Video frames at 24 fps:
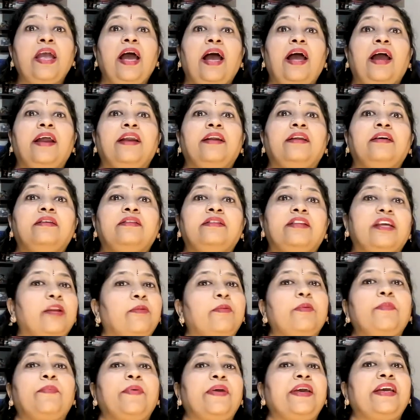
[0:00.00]
and they'll
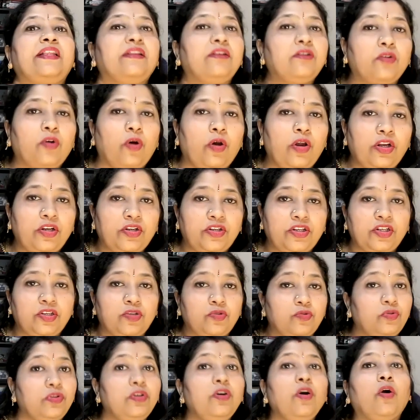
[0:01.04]
be paying the royalty
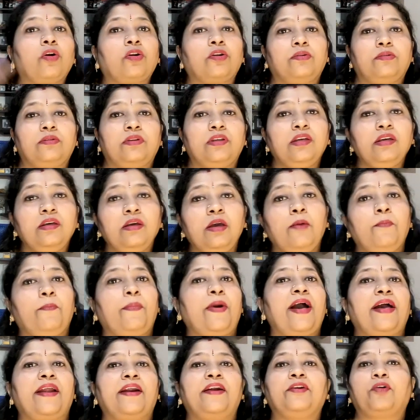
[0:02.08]
to the
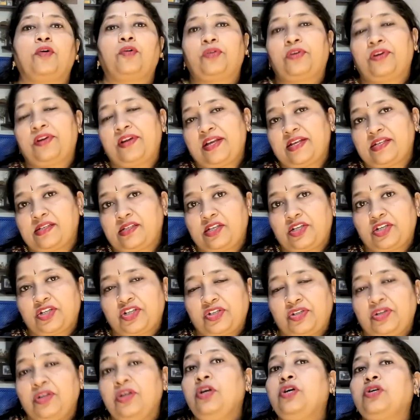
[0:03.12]
parent
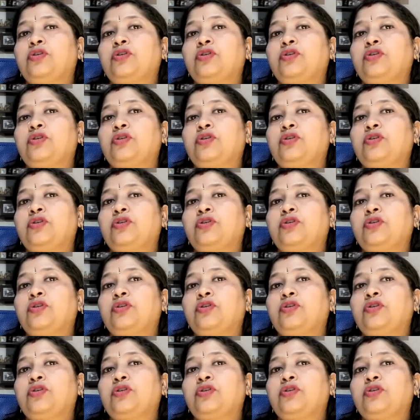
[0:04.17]
organization.